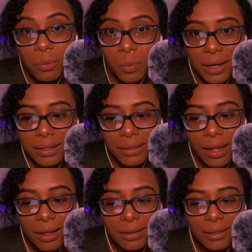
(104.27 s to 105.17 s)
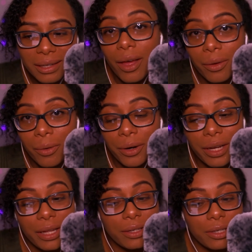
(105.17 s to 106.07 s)
Why is that?
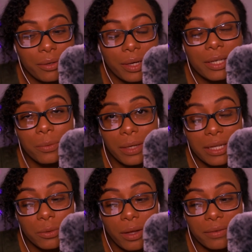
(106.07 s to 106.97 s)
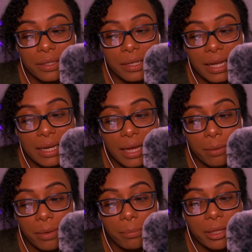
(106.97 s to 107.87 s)
According to a 2012 study
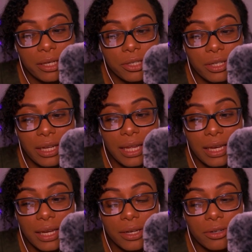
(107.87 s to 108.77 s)
published in